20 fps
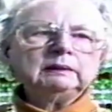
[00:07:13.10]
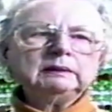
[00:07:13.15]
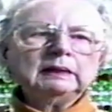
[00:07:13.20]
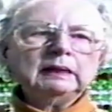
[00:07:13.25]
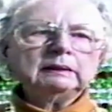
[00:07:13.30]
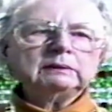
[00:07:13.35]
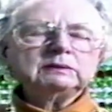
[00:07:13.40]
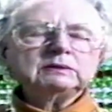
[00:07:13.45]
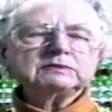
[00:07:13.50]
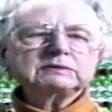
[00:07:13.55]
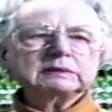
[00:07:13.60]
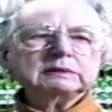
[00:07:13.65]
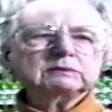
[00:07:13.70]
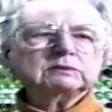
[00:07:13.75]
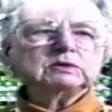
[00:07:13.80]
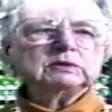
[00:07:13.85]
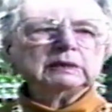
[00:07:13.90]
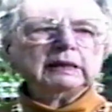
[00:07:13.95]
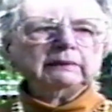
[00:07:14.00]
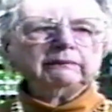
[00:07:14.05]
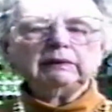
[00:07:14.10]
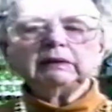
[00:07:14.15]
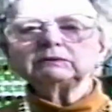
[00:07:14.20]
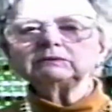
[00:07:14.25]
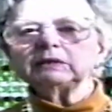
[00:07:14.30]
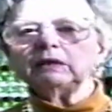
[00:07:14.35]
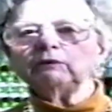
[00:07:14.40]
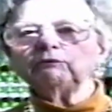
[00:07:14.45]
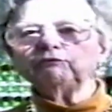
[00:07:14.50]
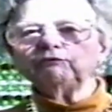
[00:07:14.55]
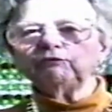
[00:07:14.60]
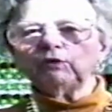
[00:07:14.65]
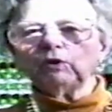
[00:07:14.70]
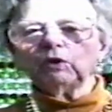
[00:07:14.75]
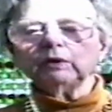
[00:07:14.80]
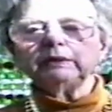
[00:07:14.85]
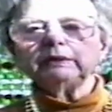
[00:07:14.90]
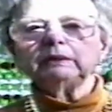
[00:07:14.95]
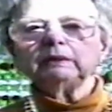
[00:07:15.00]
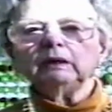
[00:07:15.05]
1969. That's how far
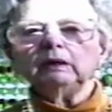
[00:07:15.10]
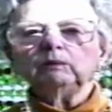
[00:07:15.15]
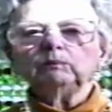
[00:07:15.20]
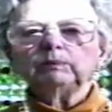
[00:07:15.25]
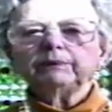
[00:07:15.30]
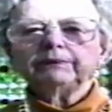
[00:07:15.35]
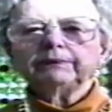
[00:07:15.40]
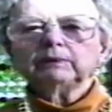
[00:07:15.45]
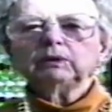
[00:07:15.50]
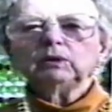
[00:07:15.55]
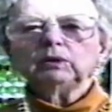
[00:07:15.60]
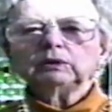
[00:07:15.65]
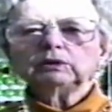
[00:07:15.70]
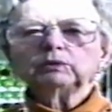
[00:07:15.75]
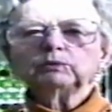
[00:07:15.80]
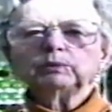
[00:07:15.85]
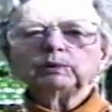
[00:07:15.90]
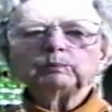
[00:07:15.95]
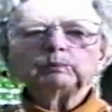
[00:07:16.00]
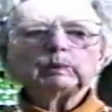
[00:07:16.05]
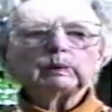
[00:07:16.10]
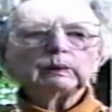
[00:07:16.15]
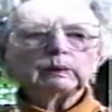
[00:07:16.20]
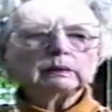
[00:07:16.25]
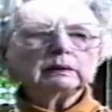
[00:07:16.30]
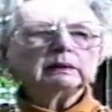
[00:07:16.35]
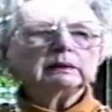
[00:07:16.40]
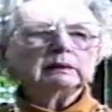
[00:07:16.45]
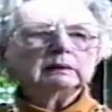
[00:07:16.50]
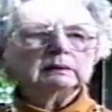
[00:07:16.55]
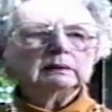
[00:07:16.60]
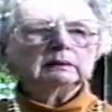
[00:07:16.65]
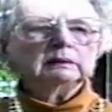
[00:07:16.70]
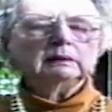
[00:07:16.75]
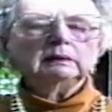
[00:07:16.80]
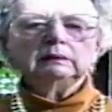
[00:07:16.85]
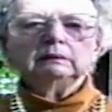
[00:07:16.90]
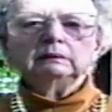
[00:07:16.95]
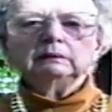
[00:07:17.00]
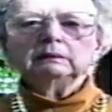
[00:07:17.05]
he got with the concrete work.
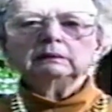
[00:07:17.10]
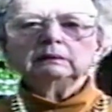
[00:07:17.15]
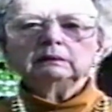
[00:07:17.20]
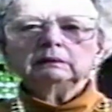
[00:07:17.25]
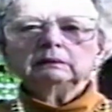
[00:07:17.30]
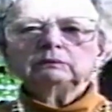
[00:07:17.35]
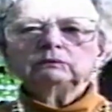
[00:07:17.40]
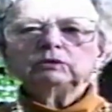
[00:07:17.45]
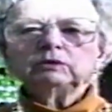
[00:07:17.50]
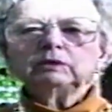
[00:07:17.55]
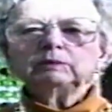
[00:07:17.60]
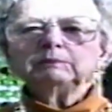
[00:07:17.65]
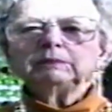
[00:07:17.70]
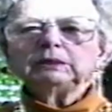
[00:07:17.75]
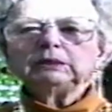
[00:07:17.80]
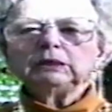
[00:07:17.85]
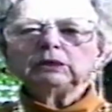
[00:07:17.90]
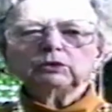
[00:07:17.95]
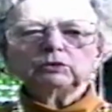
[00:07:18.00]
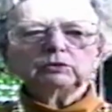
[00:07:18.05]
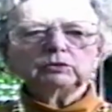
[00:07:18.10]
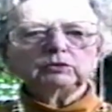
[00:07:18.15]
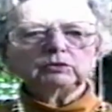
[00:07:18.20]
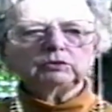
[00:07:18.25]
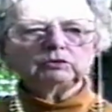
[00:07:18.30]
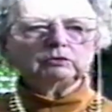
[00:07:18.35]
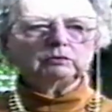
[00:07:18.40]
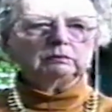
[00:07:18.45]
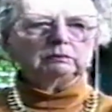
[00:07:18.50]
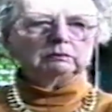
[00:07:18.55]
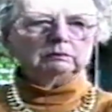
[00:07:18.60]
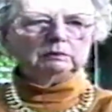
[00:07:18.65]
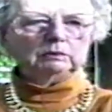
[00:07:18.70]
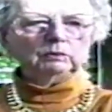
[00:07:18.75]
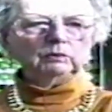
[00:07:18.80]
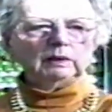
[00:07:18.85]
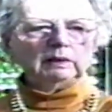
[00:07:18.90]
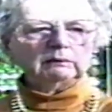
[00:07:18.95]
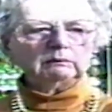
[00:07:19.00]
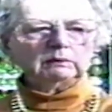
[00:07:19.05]
Took him a year to
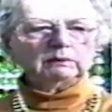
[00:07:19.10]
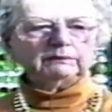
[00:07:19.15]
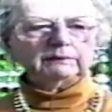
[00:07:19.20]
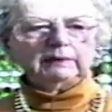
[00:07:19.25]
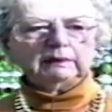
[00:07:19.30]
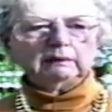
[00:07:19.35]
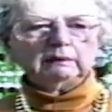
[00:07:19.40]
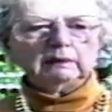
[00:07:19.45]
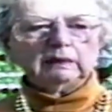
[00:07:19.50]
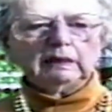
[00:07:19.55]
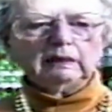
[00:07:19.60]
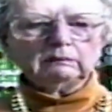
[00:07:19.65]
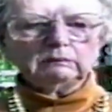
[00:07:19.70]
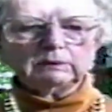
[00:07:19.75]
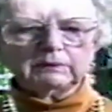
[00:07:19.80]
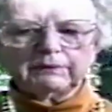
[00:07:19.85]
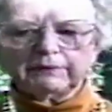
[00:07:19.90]
do out to